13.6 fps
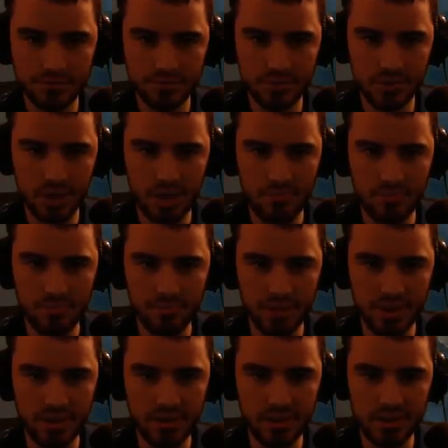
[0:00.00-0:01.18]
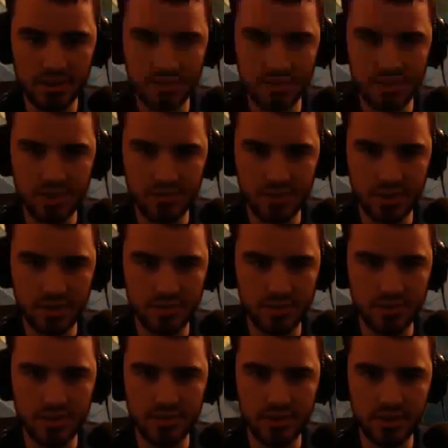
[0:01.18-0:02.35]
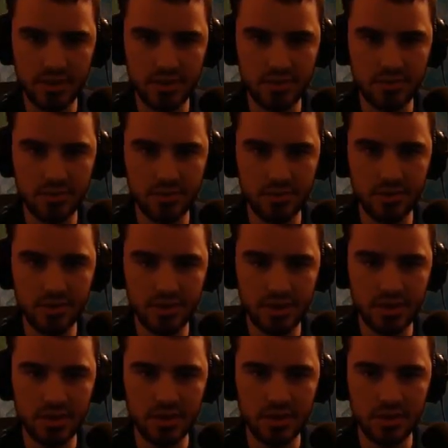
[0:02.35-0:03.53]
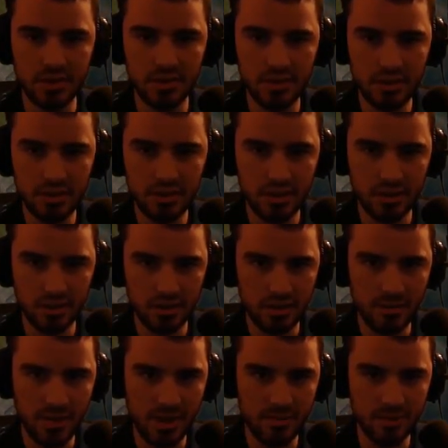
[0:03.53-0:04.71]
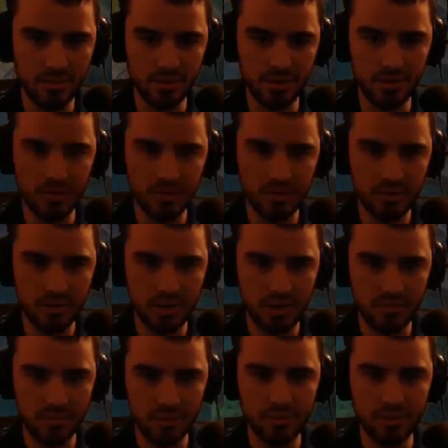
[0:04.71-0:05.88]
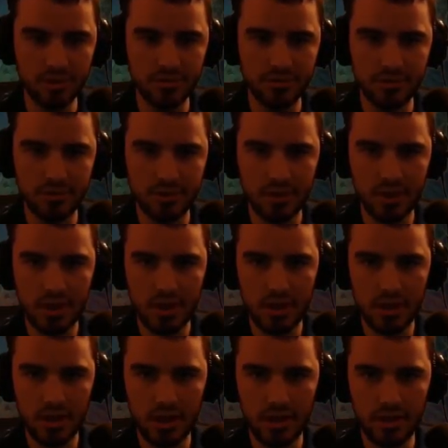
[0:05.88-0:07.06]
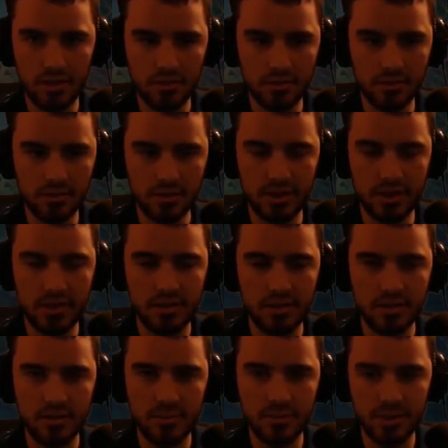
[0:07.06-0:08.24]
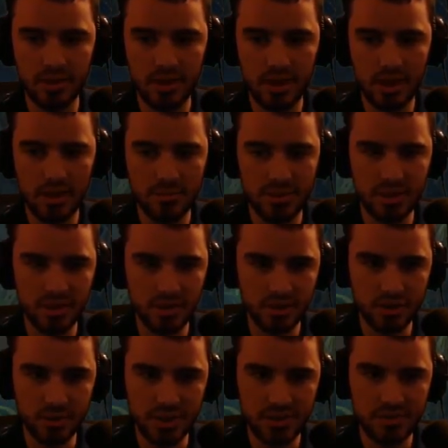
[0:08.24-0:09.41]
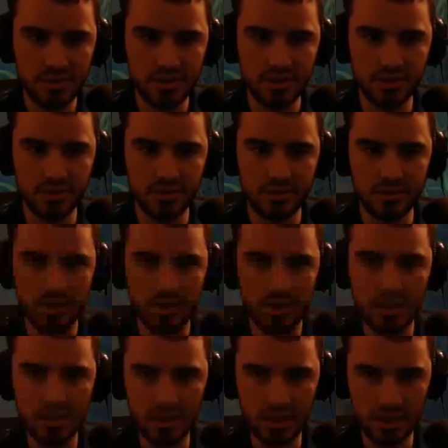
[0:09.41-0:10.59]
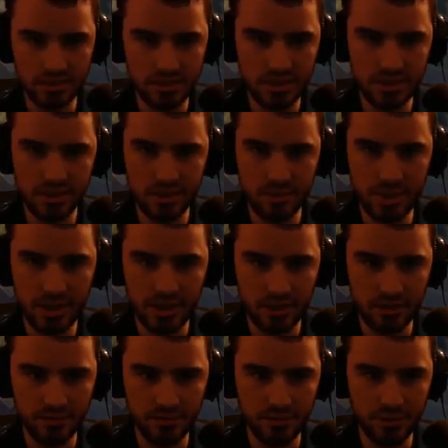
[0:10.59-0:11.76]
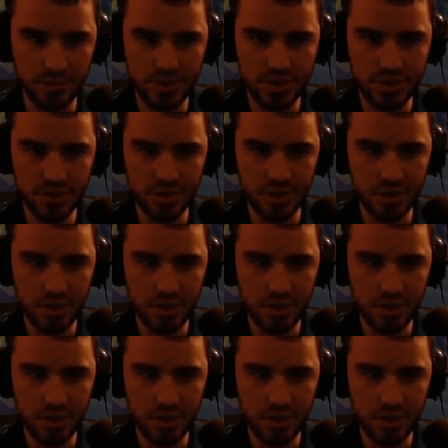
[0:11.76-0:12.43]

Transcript: God, oh, my Q doesn't do shit for damage. What are you going to do, dude? Seriously. Come at me, bro. I have blue buff. Ow! Okay, that hurt a little bit. I am sitting on 2,200 gold. I do need to go back, for sure.